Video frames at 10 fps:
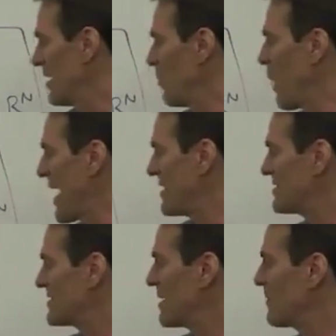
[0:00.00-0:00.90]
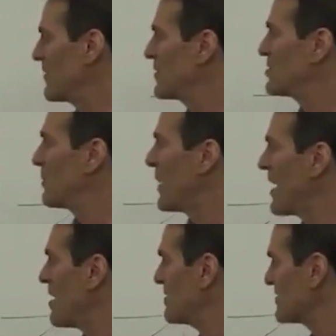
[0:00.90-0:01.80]
a weighted sum of the original
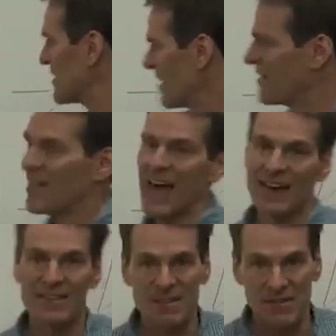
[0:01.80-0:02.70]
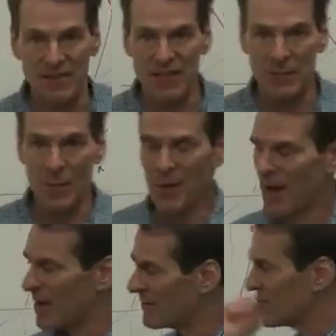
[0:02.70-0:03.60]
payoffs. That is an available
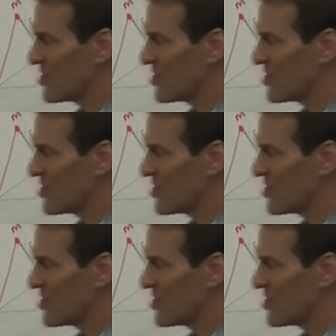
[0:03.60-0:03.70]
payoff.